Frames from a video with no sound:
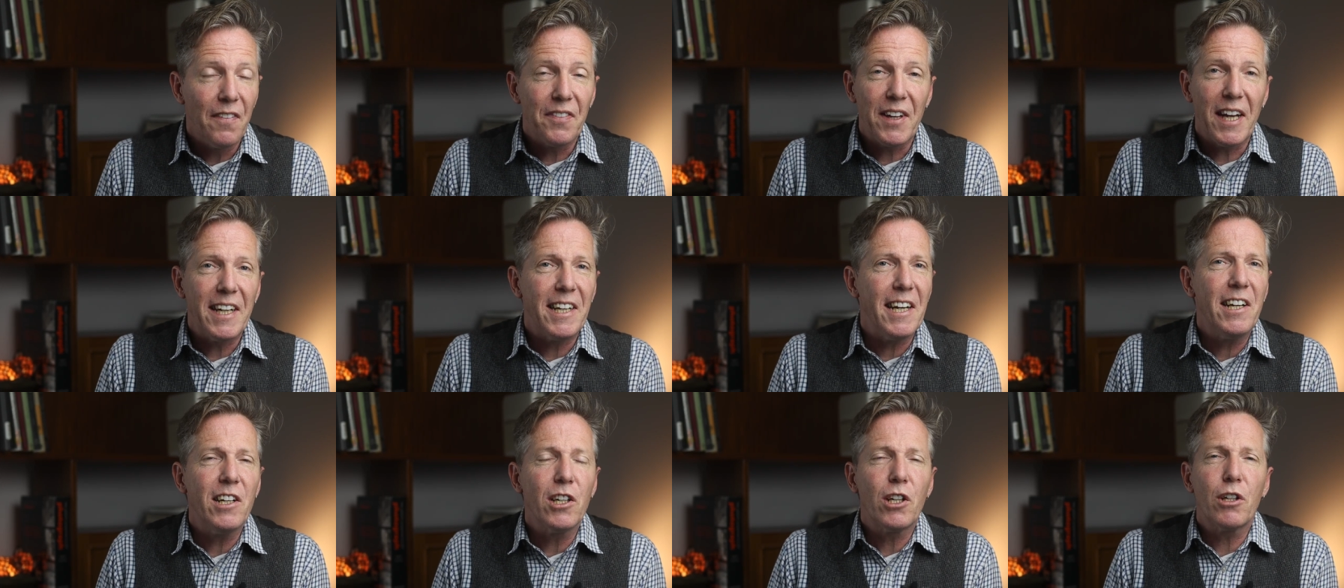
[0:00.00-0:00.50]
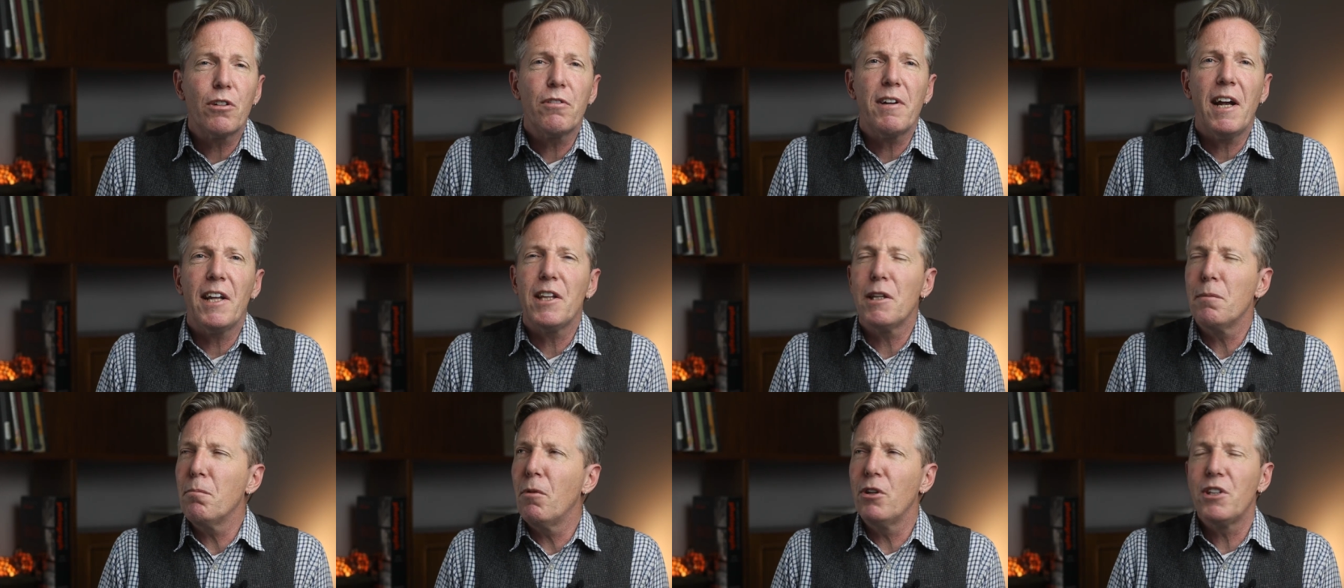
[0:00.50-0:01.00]
they didn't
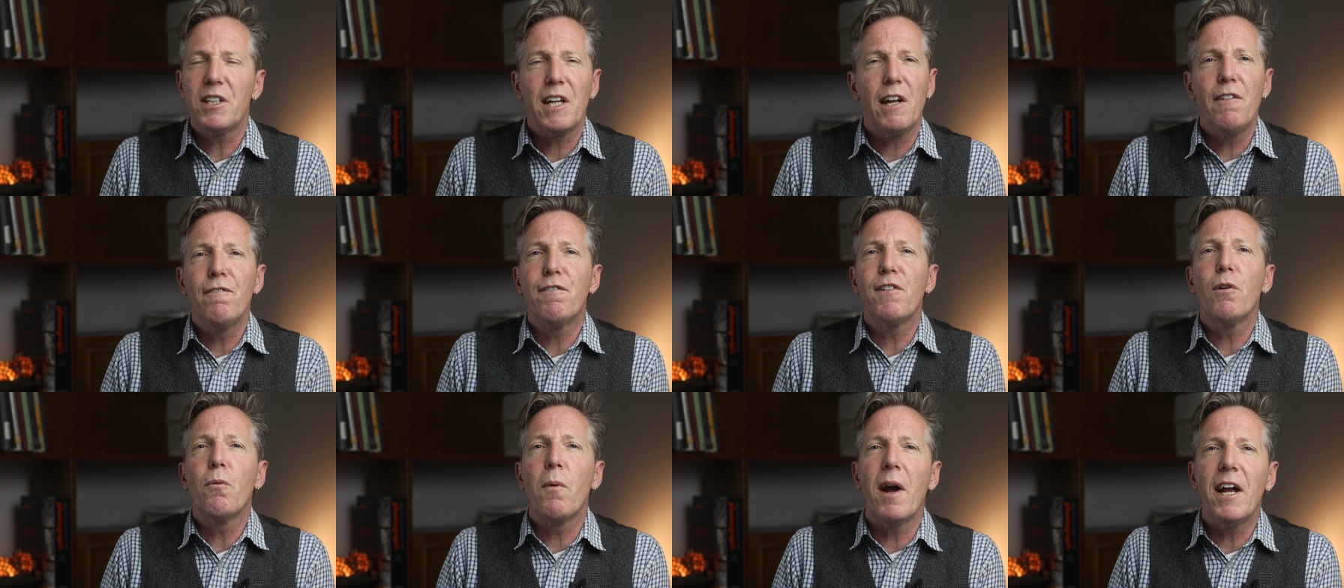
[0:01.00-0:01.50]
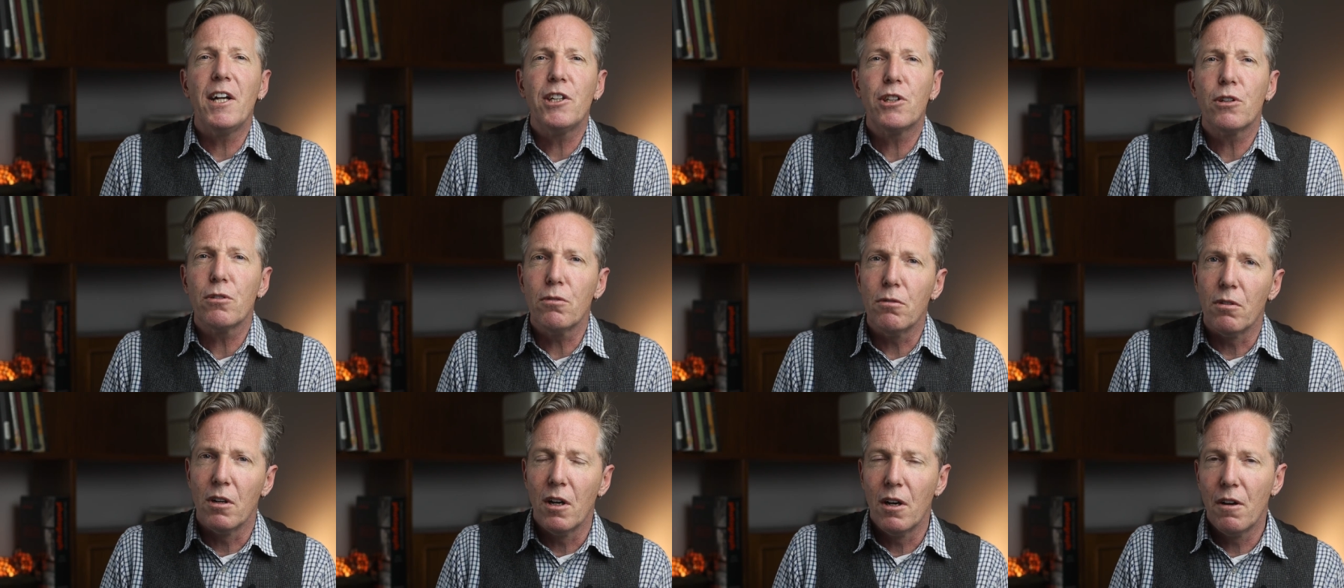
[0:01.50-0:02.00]
create the most
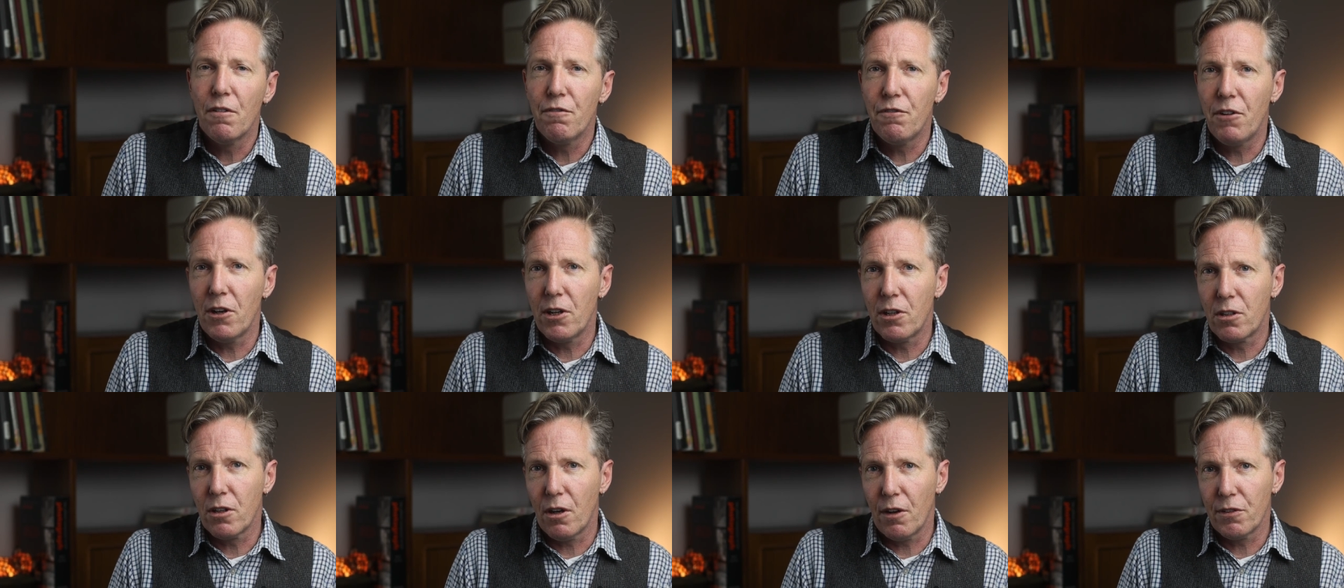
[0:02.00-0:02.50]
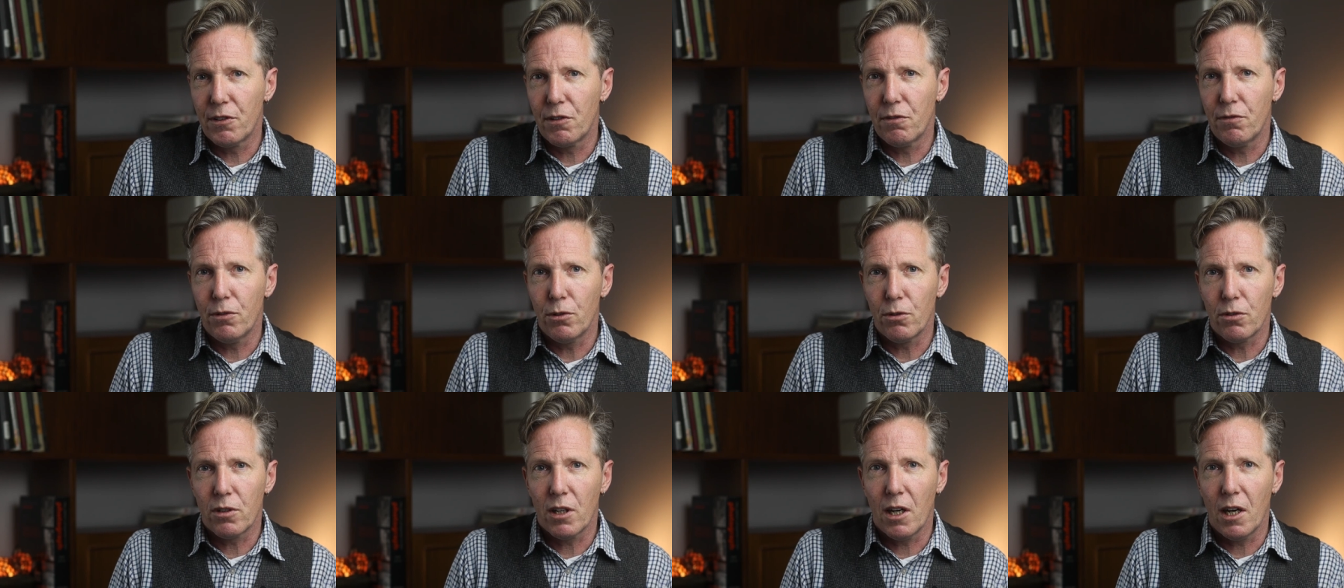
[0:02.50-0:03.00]
influential photographs of
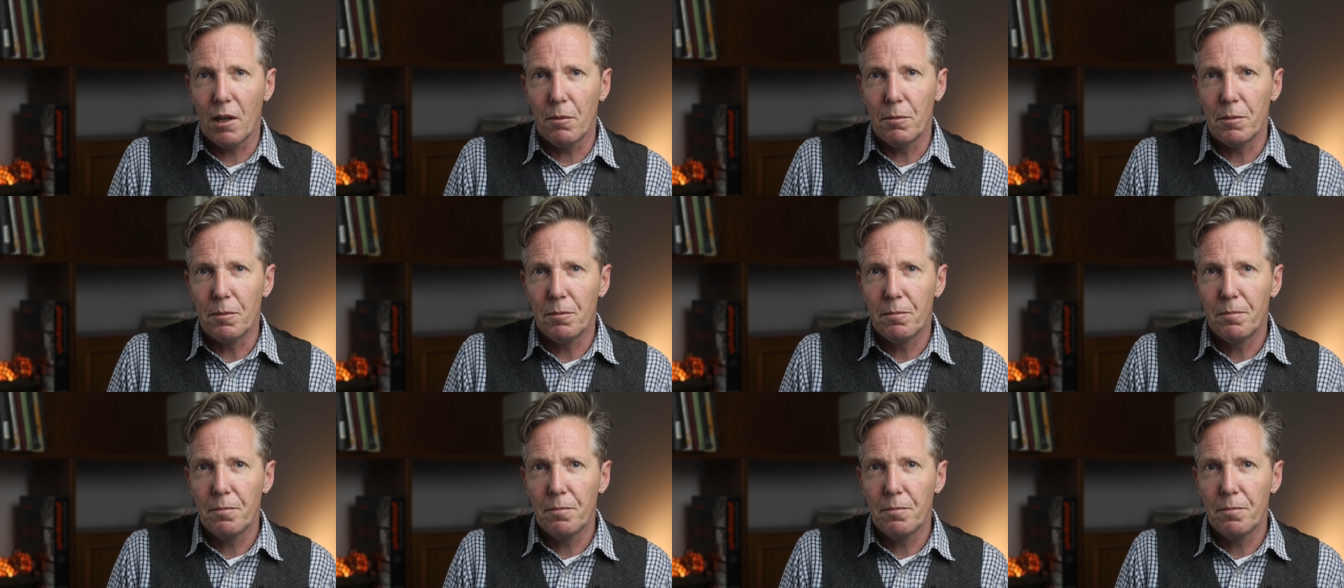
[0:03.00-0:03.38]
all time.